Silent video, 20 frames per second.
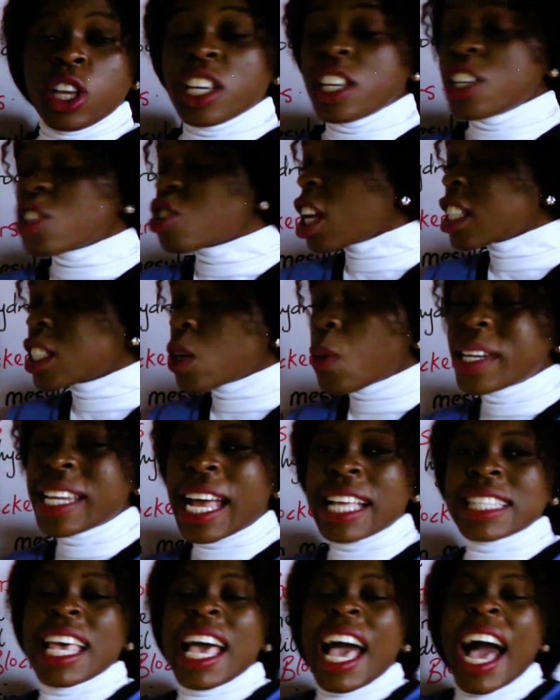in such a way
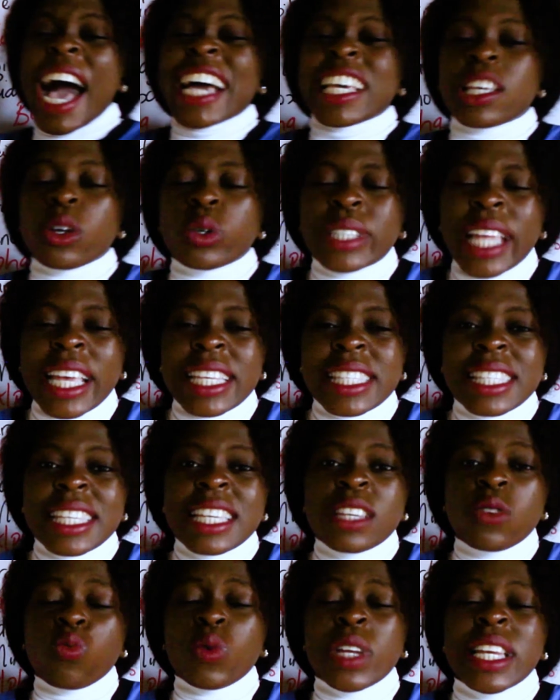that
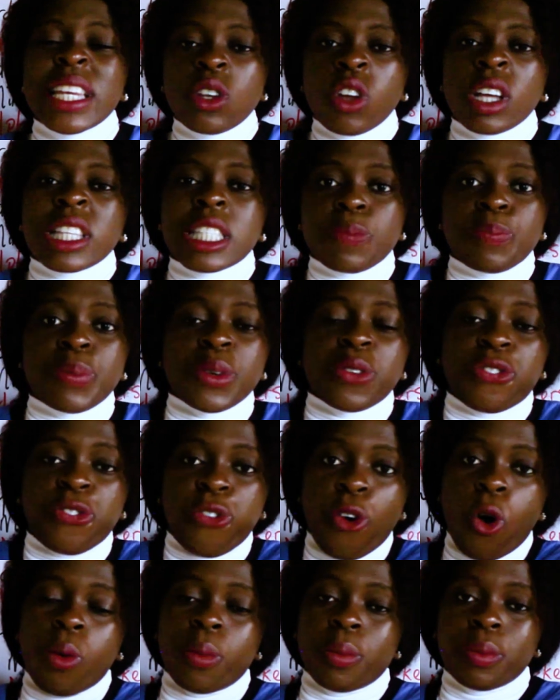angiotensin will not be
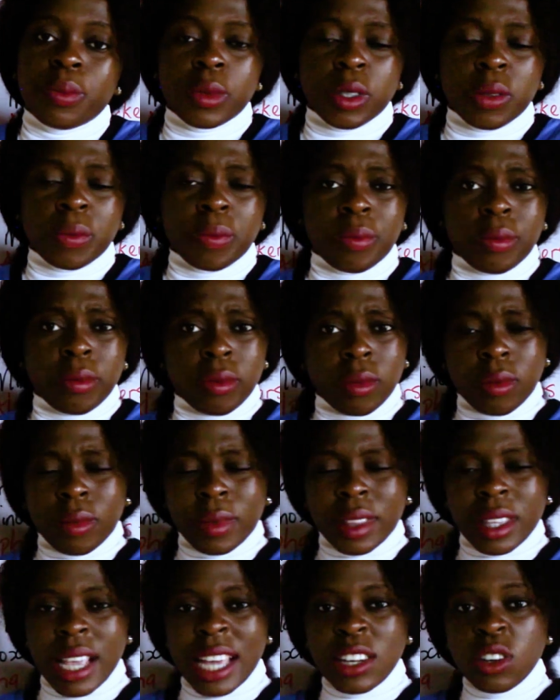formed.
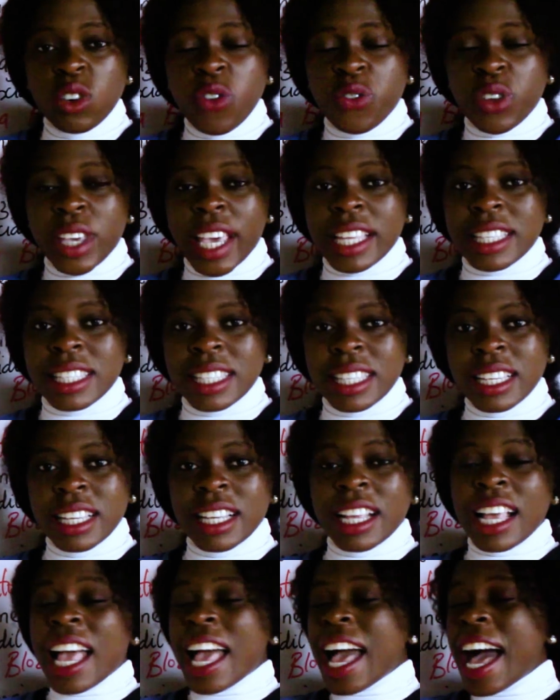I don't know if you get.
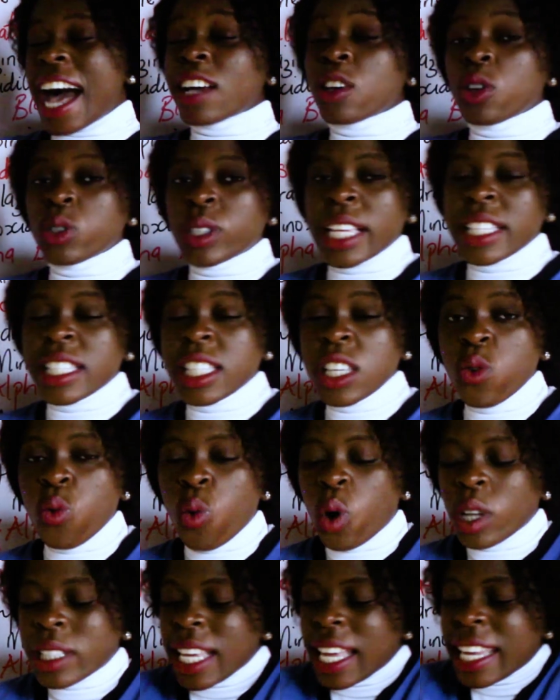Angiotensin
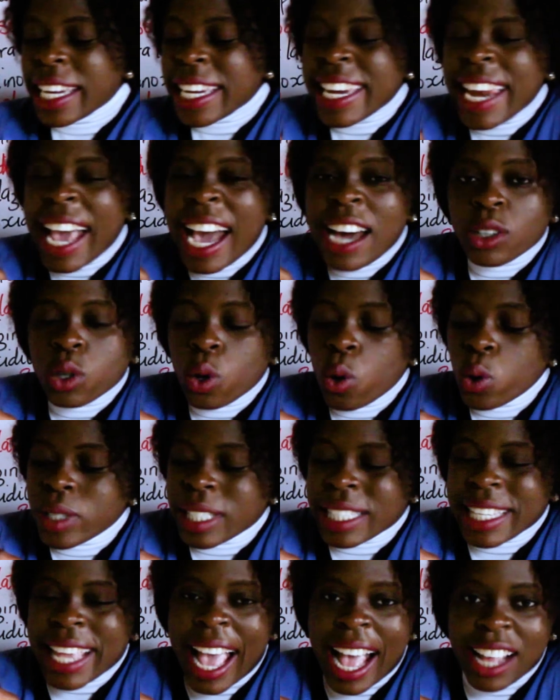what?
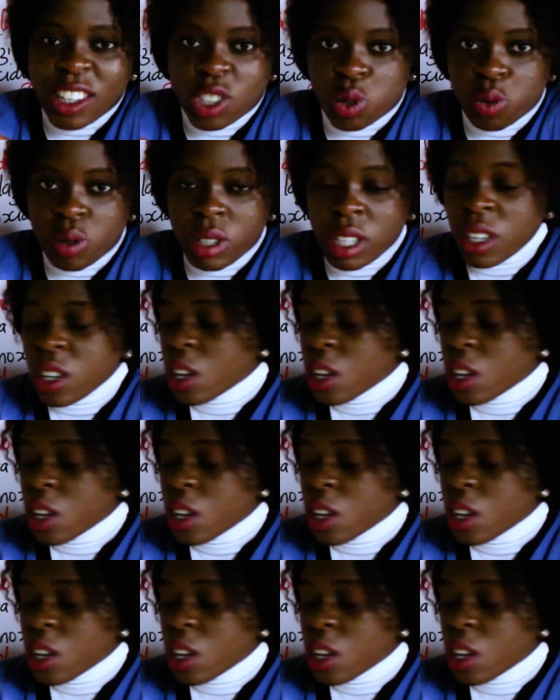Narrows the artery.